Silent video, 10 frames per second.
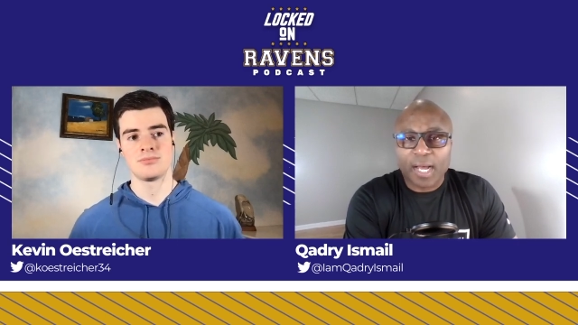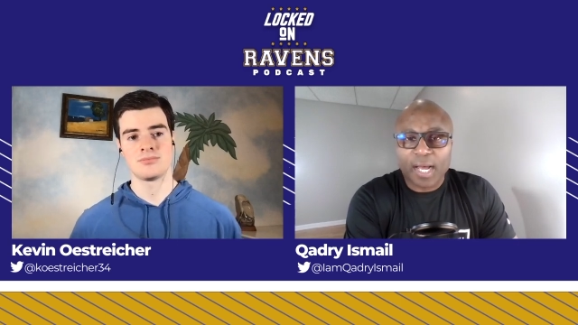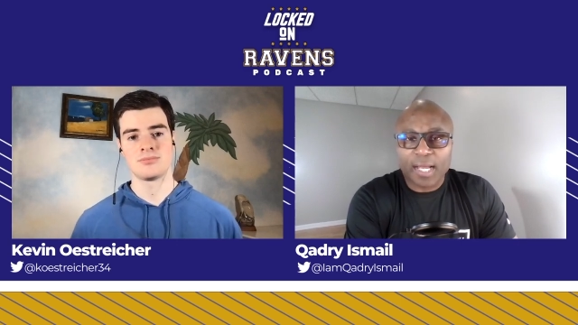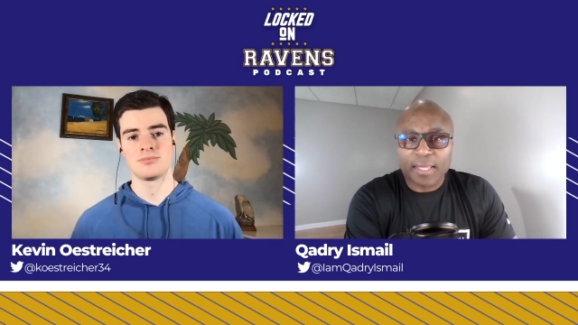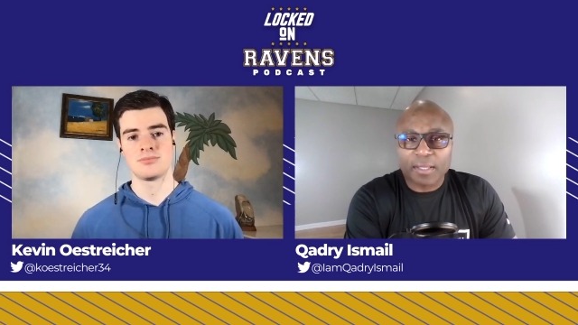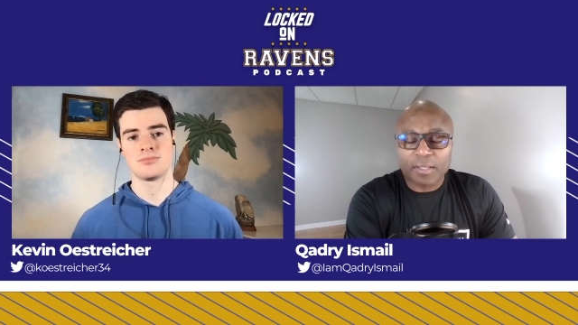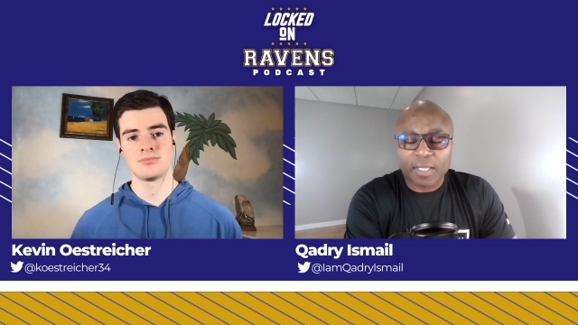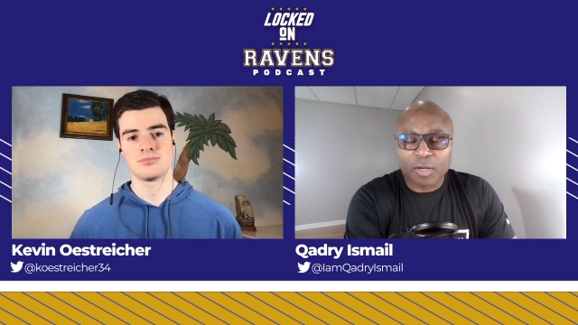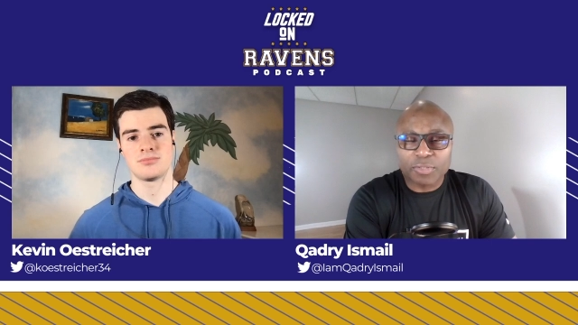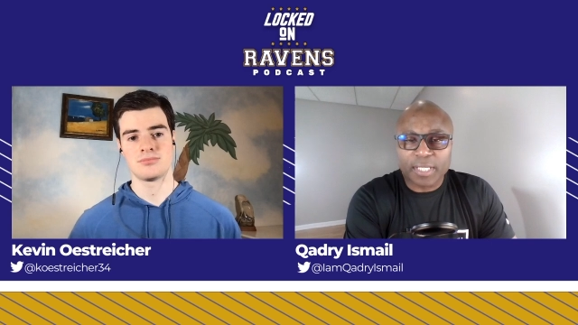Speaker 1: uh,
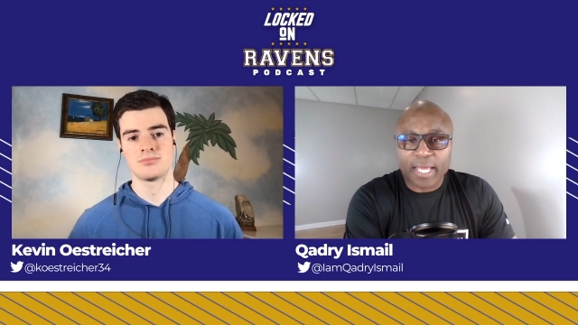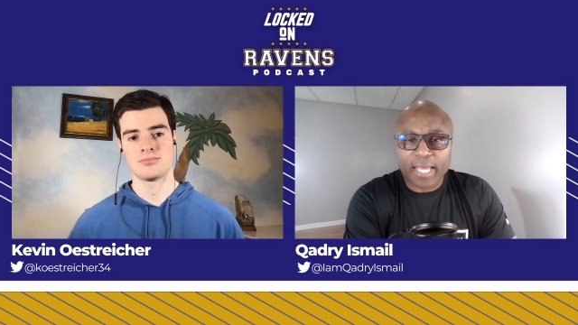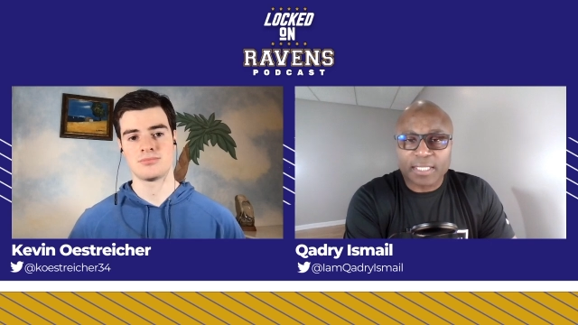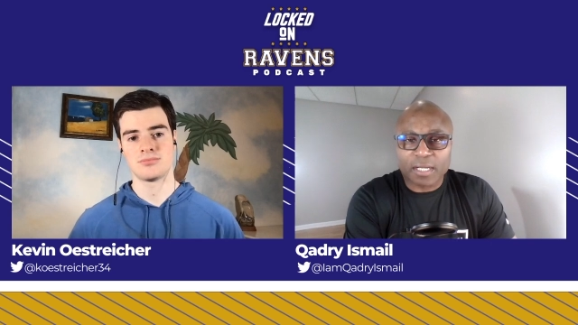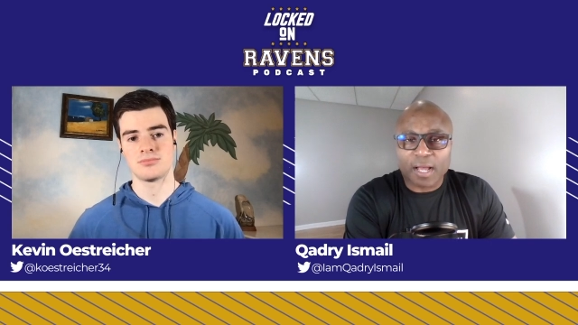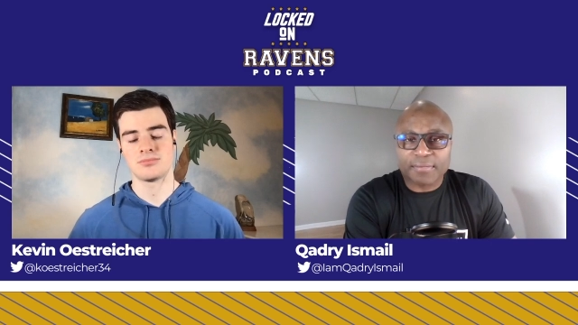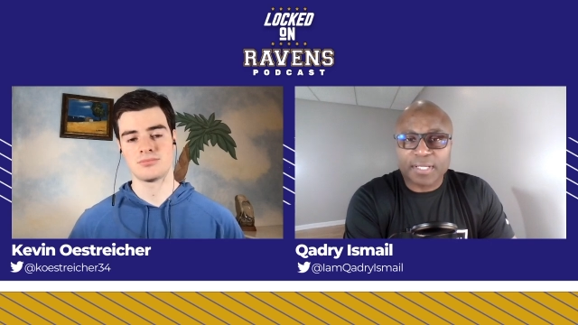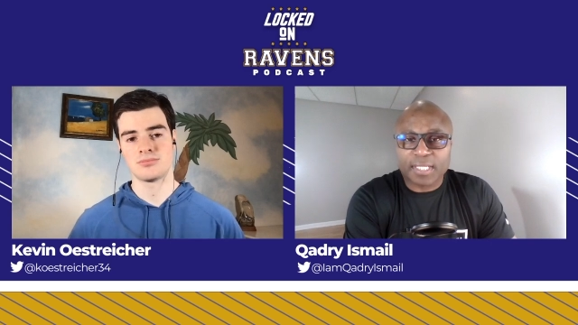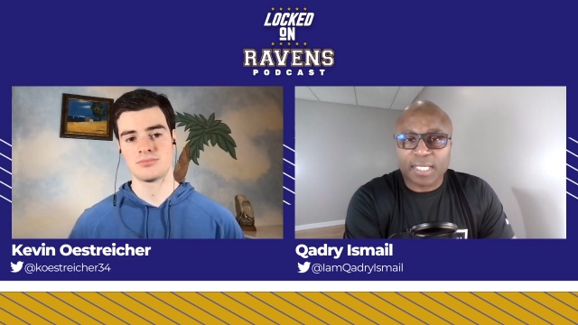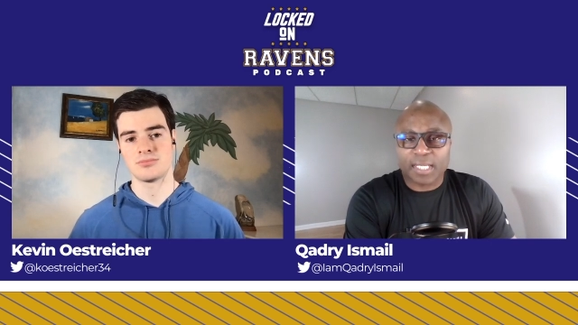the O T As and
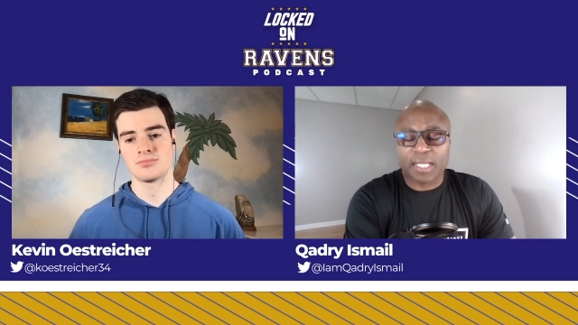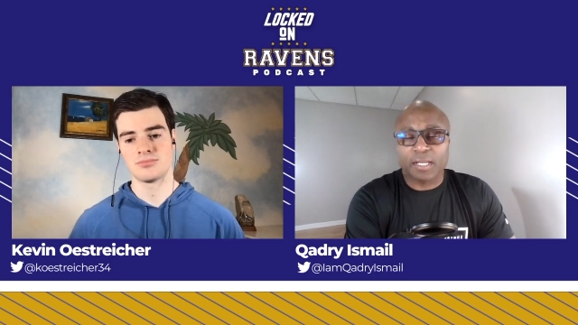offseason.